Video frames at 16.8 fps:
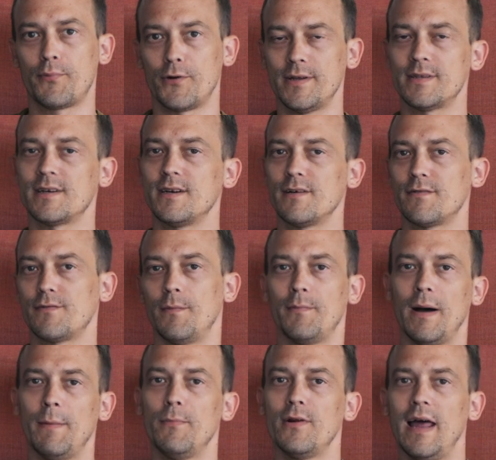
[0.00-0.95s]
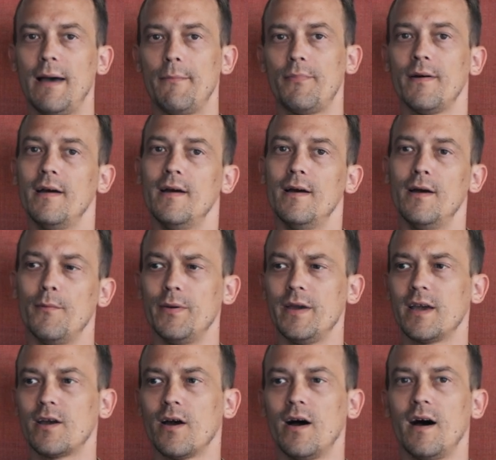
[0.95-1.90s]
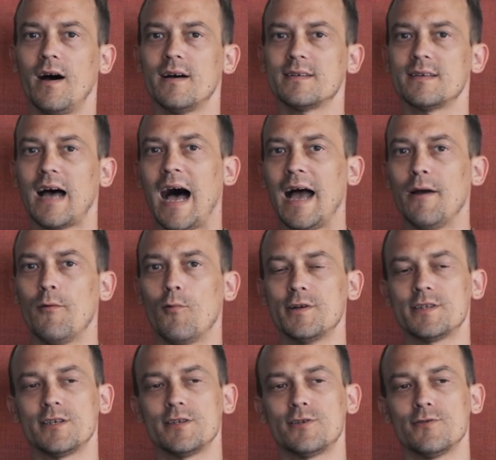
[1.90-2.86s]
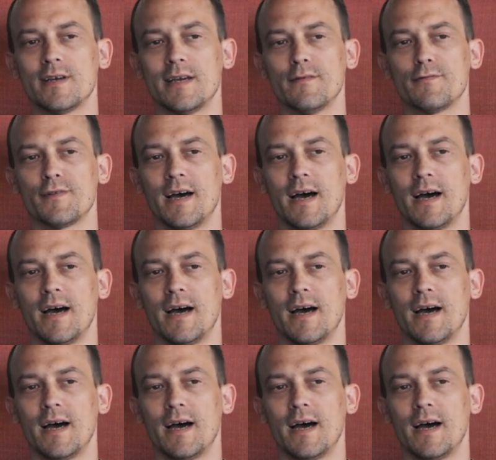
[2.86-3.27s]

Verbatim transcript: printer from Bambu Lab because I wanted to give